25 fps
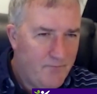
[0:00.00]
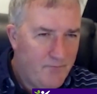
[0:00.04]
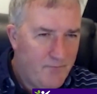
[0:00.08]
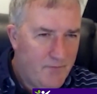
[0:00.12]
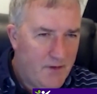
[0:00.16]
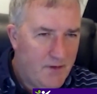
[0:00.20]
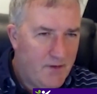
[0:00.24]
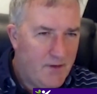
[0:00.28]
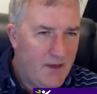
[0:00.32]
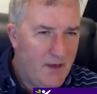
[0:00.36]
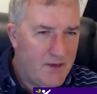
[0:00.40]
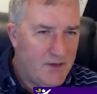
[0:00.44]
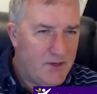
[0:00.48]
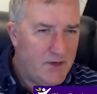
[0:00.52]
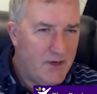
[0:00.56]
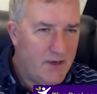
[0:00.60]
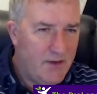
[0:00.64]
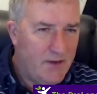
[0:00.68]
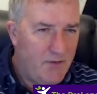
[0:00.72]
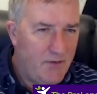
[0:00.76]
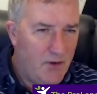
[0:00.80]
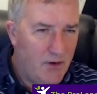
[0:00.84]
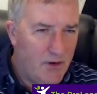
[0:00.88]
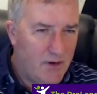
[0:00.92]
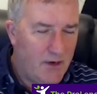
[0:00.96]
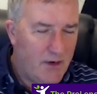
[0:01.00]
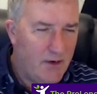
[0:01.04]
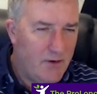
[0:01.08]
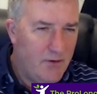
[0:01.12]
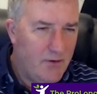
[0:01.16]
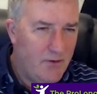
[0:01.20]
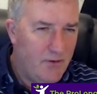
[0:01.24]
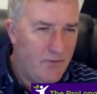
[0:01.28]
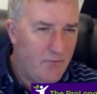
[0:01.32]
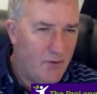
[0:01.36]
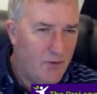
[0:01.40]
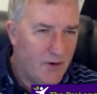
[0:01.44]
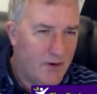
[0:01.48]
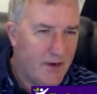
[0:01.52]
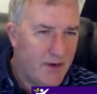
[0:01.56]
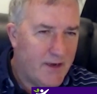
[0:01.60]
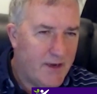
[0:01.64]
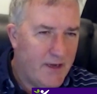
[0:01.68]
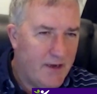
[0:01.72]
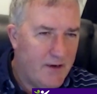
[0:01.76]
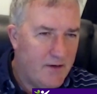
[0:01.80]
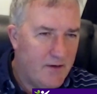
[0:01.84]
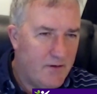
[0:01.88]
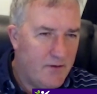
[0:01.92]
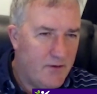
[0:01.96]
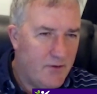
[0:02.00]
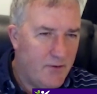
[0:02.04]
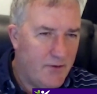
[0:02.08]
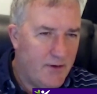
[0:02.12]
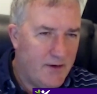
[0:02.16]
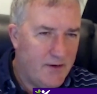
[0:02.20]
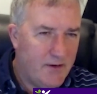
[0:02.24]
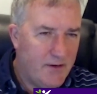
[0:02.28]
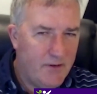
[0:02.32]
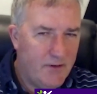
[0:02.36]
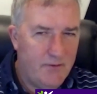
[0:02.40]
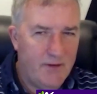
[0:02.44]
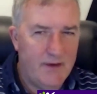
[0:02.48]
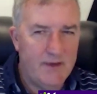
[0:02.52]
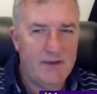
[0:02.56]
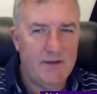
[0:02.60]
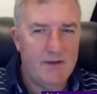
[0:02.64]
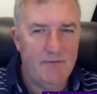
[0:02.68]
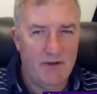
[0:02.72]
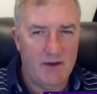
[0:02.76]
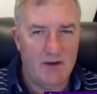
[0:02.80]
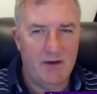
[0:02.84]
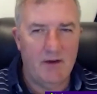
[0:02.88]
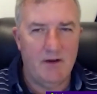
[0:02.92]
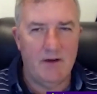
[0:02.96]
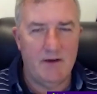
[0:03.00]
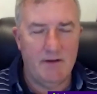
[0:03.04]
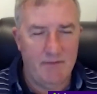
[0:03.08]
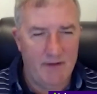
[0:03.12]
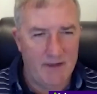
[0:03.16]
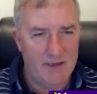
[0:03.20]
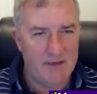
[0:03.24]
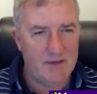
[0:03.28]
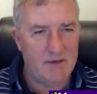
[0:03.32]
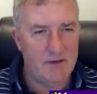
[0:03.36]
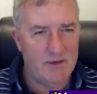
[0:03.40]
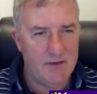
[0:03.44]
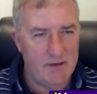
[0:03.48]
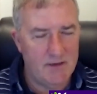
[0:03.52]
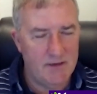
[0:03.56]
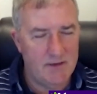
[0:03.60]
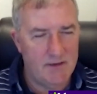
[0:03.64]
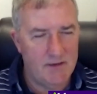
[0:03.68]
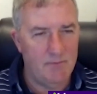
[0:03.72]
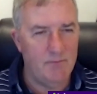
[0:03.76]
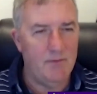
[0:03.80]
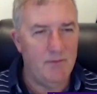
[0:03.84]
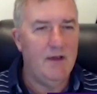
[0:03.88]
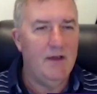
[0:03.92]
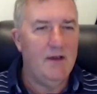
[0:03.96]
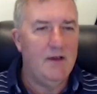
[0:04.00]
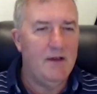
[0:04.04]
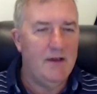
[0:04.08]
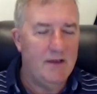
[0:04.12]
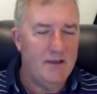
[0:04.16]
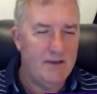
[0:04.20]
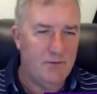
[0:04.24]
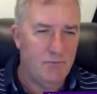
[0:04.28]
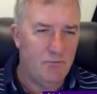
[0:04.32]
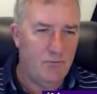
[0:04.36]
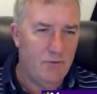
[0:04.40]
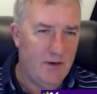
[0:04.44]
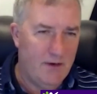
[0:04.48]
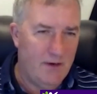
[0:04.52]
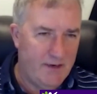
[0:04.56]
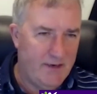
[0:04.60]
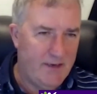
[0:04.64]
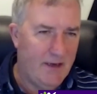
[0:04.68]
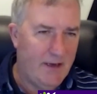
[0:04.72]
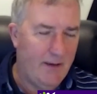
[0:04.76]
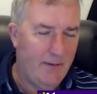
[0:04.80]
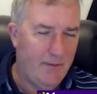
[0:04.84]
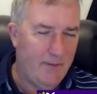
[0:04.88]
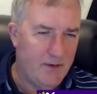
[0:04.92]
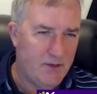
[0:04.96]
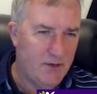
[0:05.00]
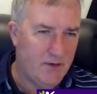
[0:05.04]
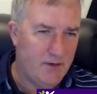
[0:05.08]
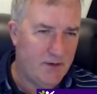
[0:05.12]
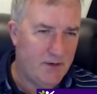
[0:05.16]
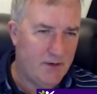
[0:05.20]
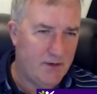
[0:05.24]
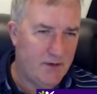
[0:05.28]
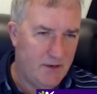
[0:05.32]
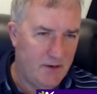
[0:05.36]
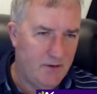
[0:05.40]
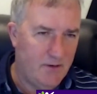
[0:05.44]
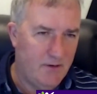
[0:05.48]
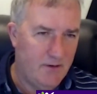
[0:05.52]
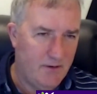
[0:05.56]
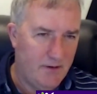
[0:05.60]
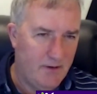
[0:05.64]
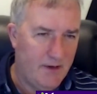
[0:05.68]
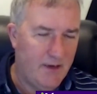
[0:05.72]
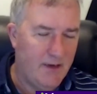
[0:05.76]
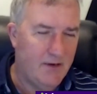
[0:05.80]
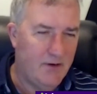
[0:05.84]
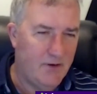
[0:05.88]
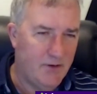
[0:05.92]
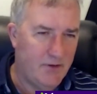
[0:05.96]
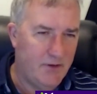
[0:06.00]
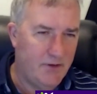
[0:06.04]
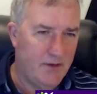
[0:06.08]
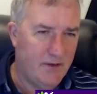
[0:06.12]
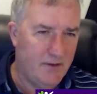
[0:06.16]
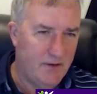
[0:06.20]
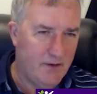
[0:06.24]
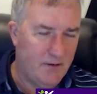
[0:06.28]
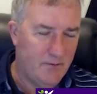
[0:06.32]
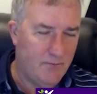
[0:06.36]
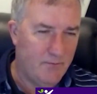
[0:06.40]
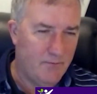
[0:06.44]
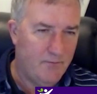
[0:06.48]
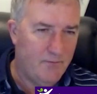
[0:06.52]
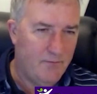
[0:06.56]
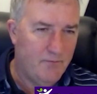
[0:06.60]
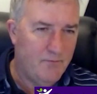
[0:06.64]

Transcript: So that should give you a clue of what cocaine is doing to the rest of your cardiovascular system. It's really damaging to your endothelium.